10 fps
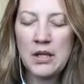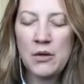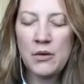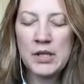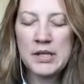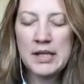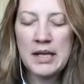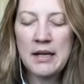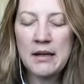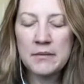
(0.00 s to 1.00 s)

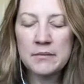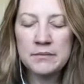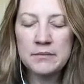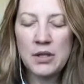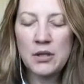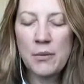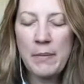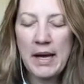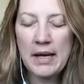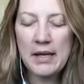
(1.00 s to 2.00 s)
Noticing the low
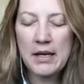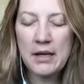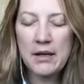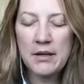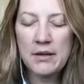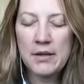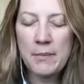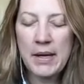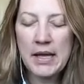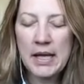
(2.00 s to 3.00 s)
back here and the
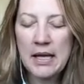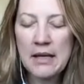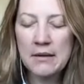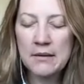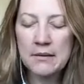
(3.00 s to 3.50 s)
belly.